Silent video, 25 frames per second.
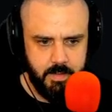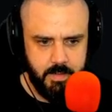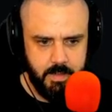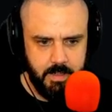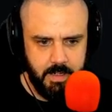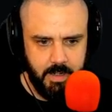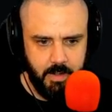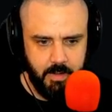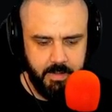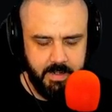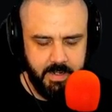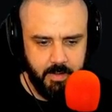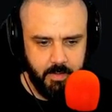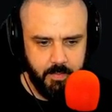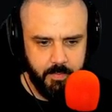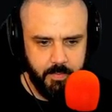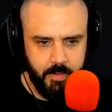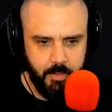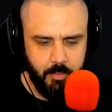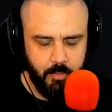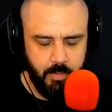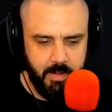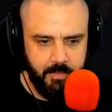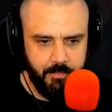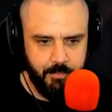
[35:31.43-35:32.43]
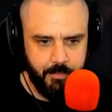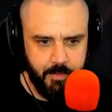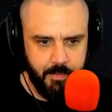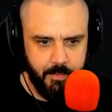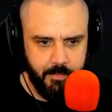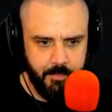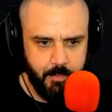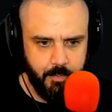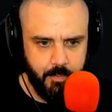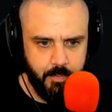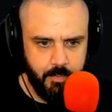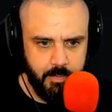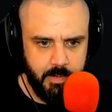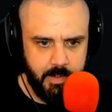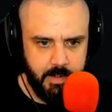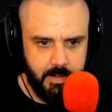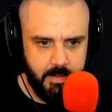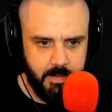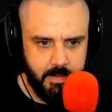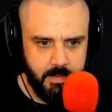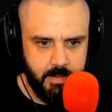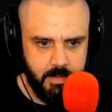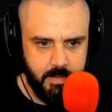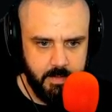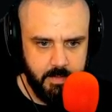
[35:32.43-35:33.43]
Oh yeah, I'd put it right in front of the door right
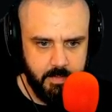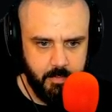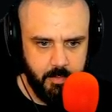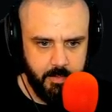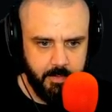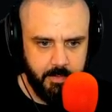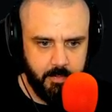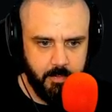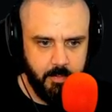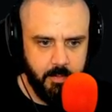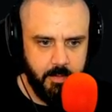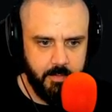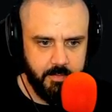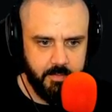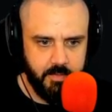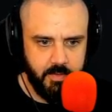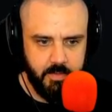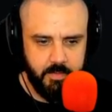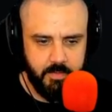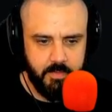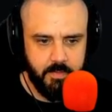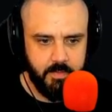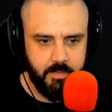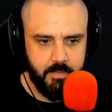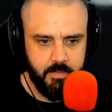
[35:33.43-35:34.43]
here where the cross yeah. is.